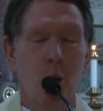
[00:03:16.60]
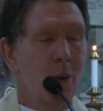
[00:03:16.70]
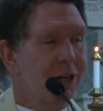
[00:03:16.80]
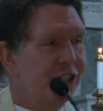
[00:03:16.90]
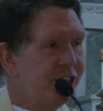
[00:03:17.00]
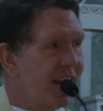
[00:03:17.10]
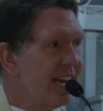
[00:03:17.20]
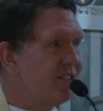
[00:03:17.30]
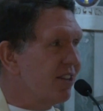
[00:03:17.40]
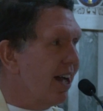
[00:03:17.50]
where
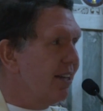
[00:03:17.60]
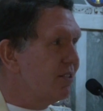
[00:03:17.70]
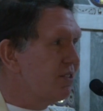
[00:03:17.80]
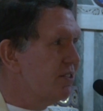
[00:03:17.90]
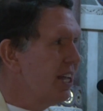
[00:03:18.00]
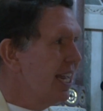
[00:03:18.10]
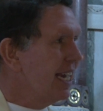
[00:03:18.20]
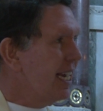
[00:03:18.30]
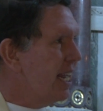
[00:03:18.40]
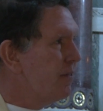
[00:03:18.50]
Jesus
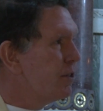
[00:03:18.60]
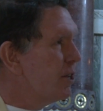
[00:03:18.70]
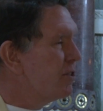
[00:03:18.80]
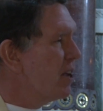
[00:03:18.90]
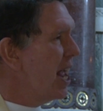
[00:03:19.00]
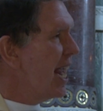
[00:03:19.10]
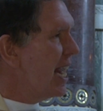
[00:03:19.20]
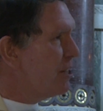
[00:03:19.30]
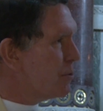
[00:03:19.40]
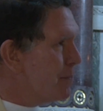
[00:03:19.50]
gives us
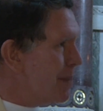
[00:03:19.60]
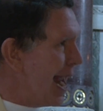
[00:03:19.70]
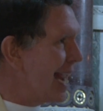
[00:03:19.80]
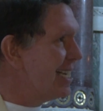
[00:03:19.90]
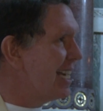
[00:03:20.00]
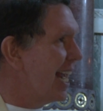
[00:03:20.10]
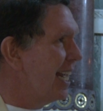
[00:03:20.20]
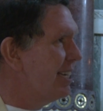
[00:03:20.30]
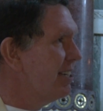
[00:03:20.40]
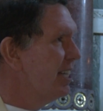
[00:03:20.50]
his
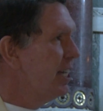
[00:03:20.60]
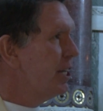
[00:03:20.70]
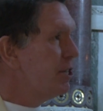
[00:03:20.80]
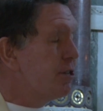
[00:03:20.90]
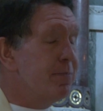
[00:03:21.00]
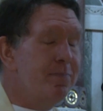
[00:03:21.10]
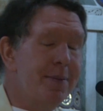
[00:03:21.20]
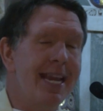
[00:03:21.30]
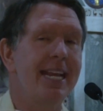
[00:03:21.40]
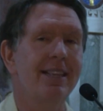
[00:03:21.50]
mandate to
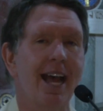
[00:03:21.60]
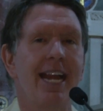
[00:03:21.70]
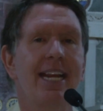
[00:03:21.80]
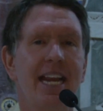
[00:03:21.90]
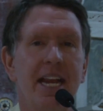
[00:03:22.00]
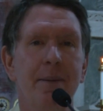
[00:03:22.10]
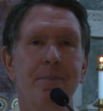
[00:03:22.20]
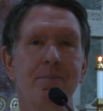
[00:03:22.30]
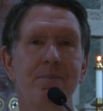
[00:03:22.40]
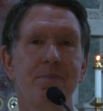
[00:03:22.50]
be like
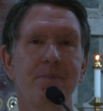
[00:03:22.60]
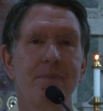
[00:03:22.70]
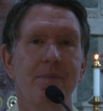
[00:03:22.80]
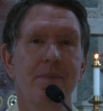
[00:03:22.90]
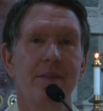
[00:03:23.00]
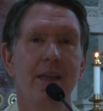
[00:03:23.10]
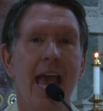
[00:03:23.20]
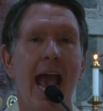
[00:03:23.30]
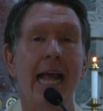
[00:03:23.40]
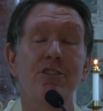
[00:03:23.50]
him.
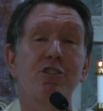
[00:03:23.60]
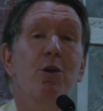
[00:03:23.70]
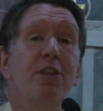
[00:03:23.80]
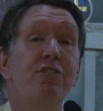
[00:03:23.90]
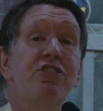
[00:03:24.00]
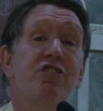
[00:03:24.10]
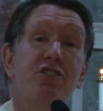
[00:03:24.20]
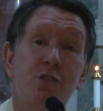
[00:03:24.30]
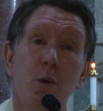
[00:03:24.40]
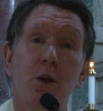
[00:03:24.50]
And so the
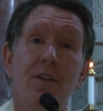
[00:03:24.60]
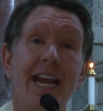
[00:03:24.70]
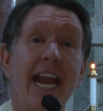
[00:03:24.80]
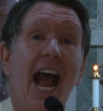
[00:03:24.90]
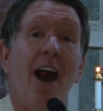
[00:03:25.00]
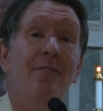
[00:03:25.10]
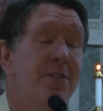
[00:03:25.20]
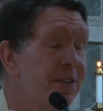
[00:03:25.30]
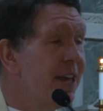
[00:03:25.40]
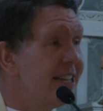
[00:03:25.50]
story
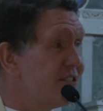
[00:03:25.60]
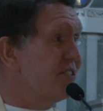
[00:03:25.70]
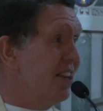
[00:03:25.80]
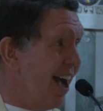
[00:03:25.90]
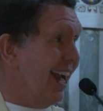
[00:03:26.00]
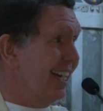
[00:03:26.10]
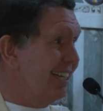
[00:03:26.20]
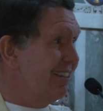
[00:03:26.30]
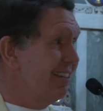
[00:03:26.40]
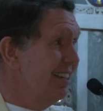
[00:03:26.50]
of this
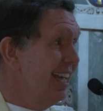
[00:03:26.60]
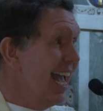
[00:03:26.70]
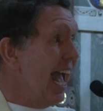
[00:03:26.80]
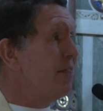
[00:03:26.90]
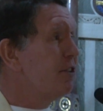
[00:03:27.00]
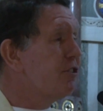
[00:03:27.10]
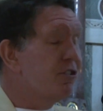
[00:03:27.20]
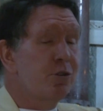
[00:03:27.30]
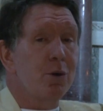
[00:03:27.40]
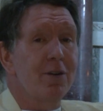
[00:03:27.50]
night and the
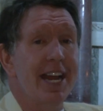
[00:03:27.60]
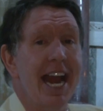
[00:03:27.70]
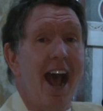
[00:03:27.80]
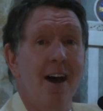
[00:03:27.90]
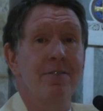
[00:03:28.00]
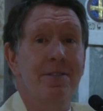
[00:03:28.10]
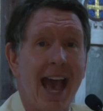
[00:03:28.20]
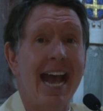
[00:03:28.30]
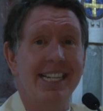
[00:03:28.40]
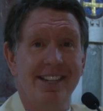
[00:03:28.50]
story of
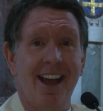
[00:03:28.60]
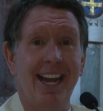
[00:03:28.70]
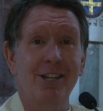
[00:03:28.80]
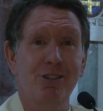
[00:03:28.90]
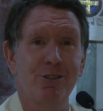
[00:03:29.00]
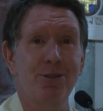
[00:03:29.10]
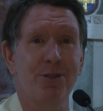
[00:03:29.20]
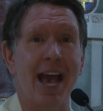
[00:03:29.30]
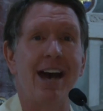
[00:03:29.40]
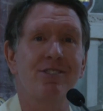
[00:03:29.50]
that night
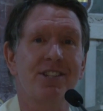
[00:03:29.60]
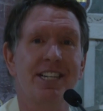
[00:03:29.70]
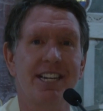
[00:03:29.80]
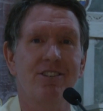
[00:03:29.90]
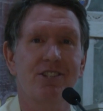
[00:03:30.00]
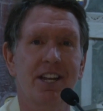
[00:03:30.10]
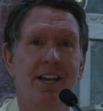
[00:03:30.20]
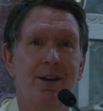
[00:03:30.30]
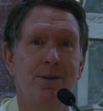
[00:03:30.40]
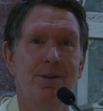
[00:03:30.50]
2,000 years
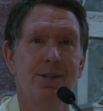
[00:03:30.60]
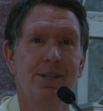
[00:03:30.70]
ago